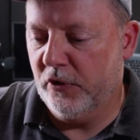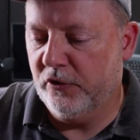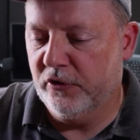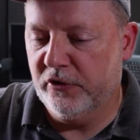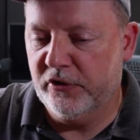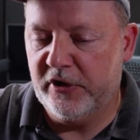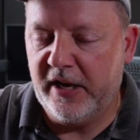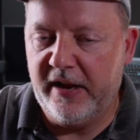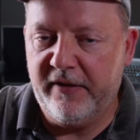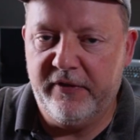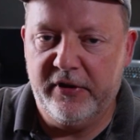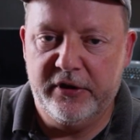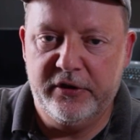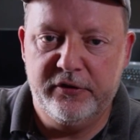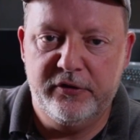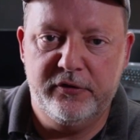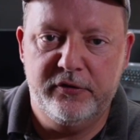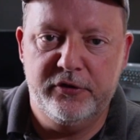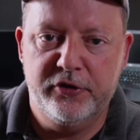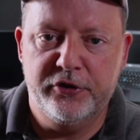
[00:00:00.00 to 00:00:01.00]
just have a
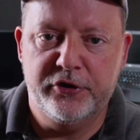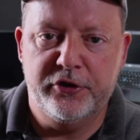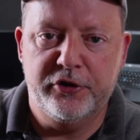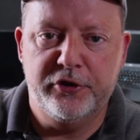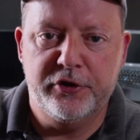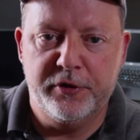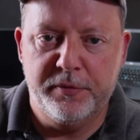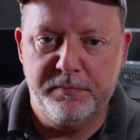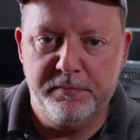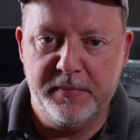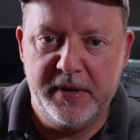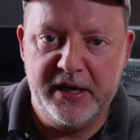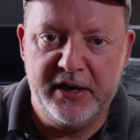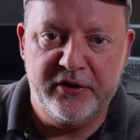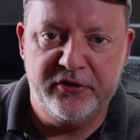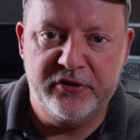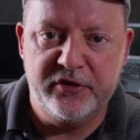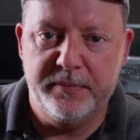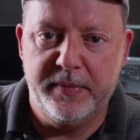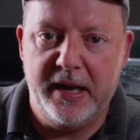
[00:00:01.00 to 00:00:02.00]

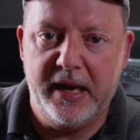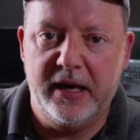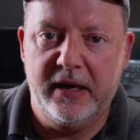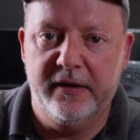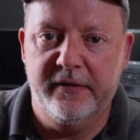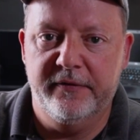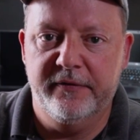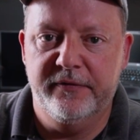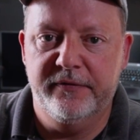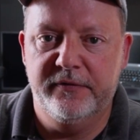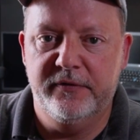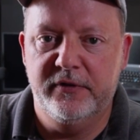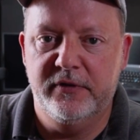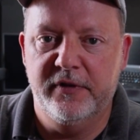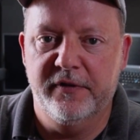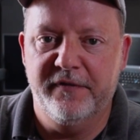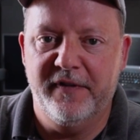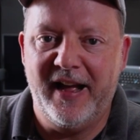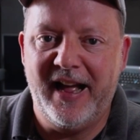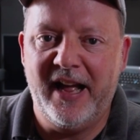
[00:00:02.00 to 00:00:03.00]
tremendous amount
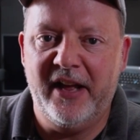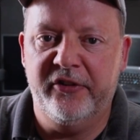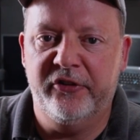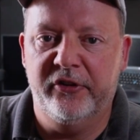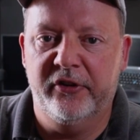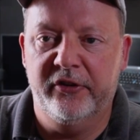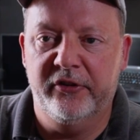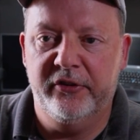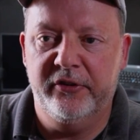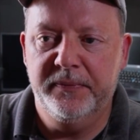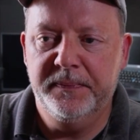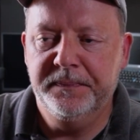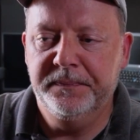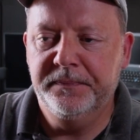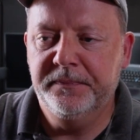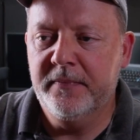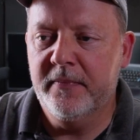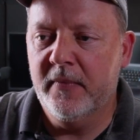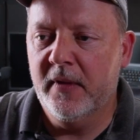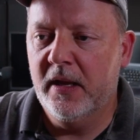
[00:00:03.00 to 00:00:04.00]
of devices,
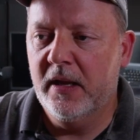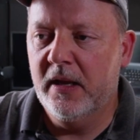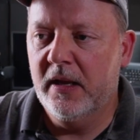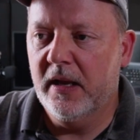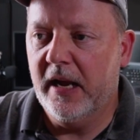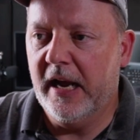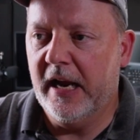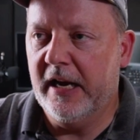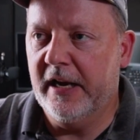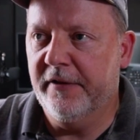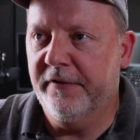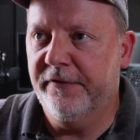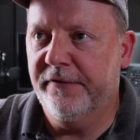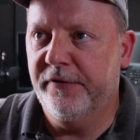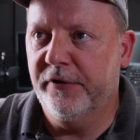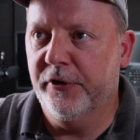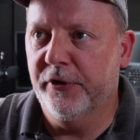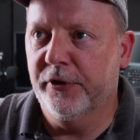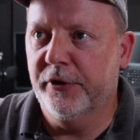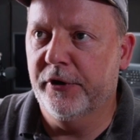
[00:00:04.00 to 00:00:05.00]
and
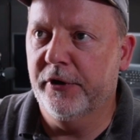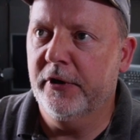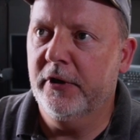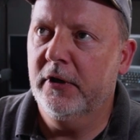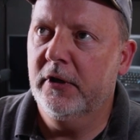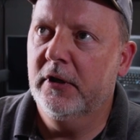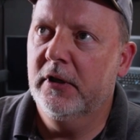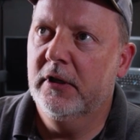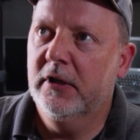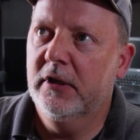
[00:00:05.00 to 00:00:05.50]
if you